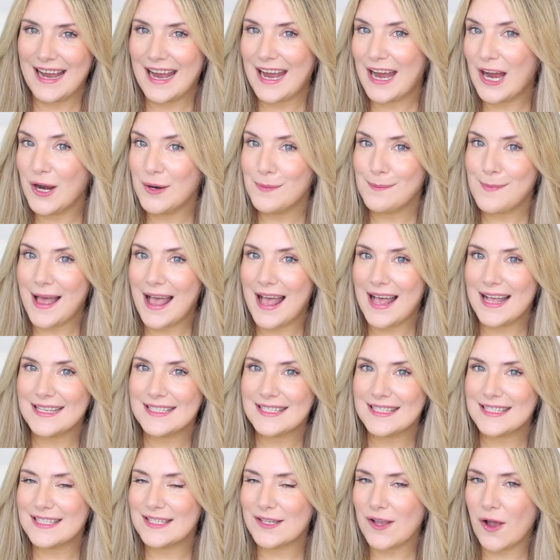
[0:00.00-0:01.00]
hair
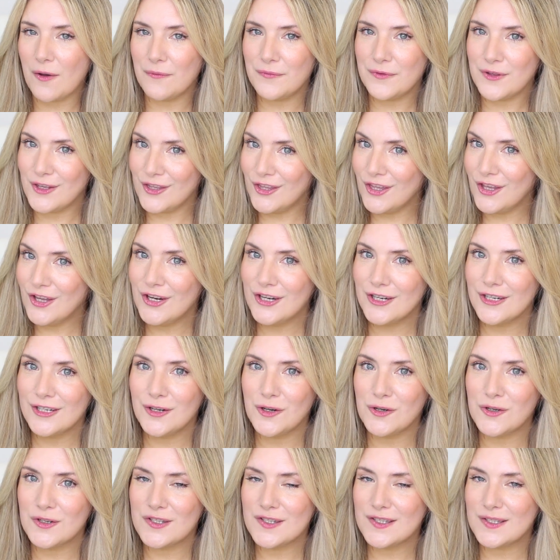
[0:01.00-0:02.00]
masks of the
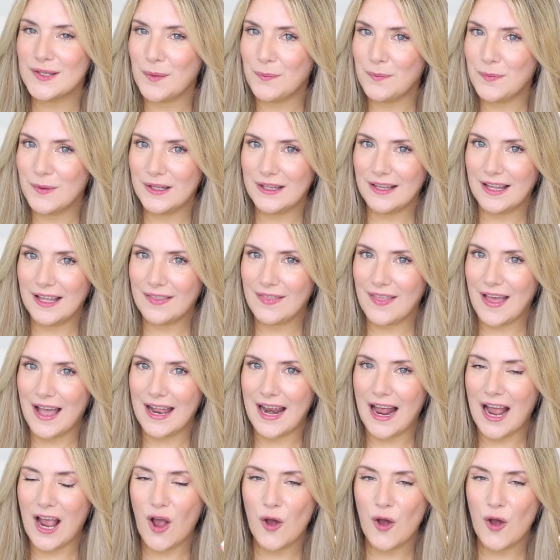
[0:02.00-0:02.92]
year or something like that.